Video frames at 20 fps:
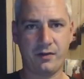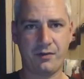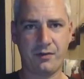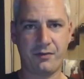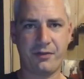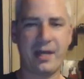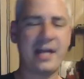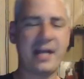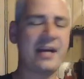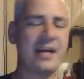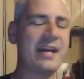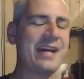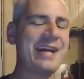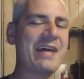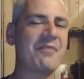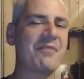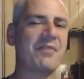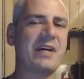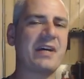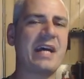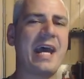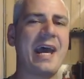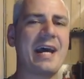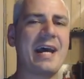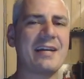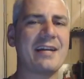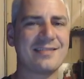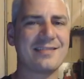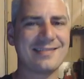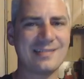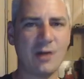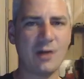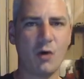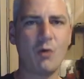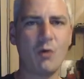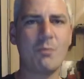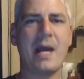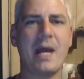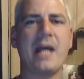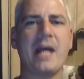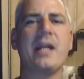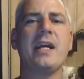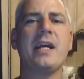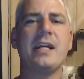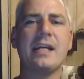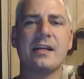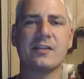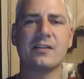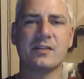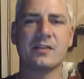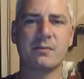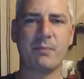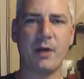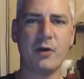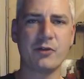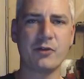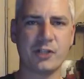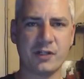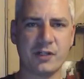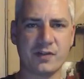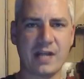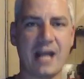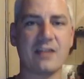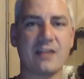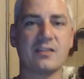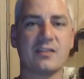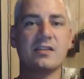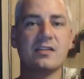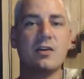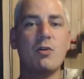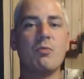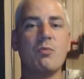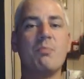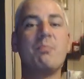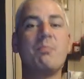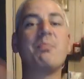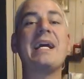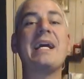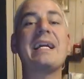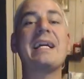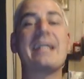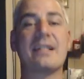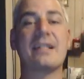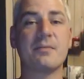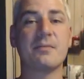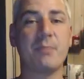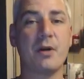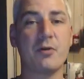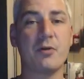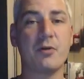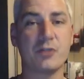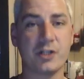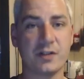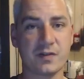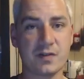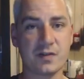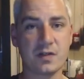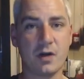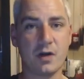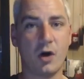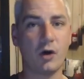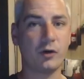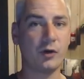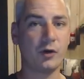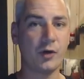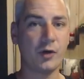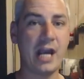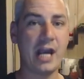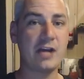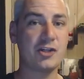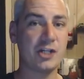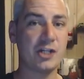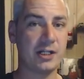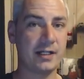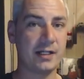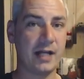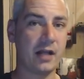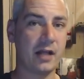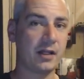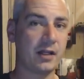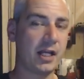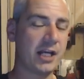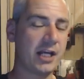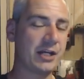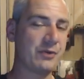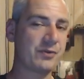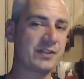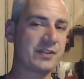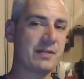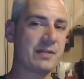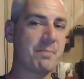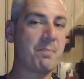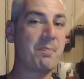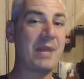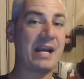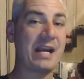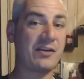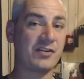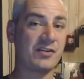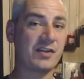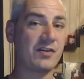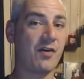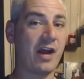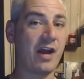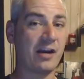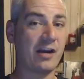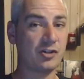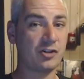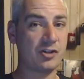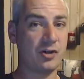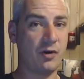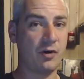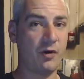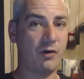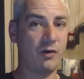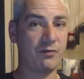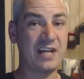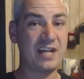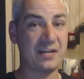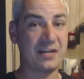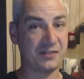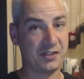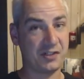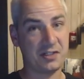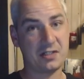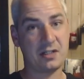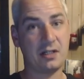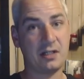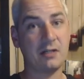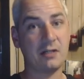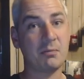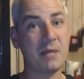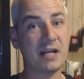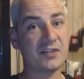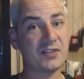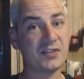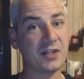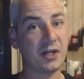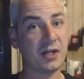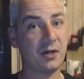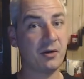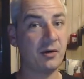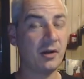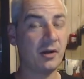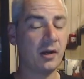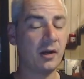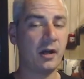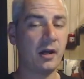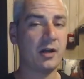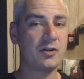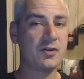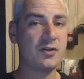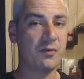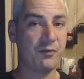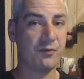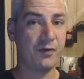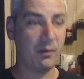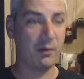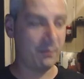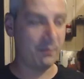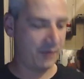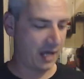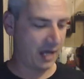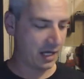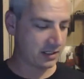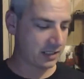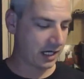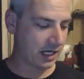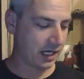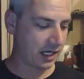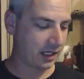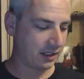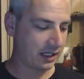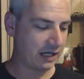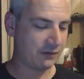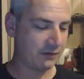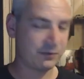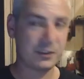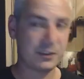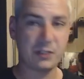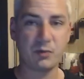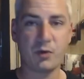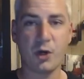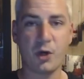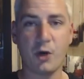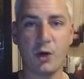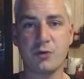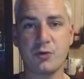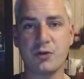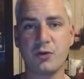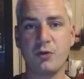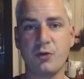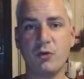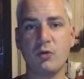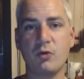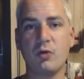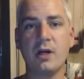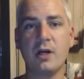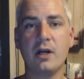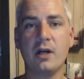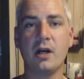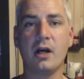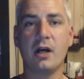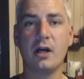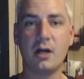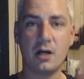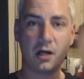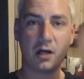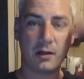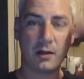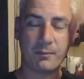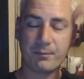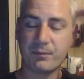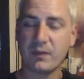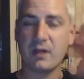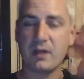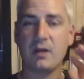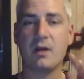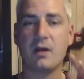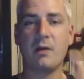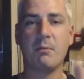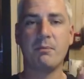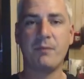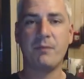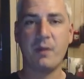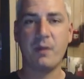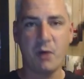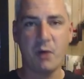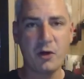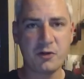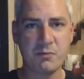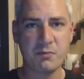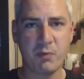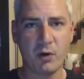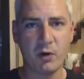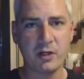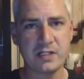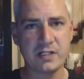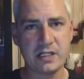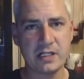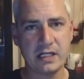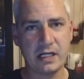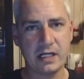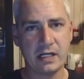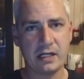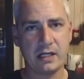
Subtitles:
they never had so many explosions and so big explosions on location, and they used a big stretch of desert in Mexico to film that. And if you go to the Bond Bulletin,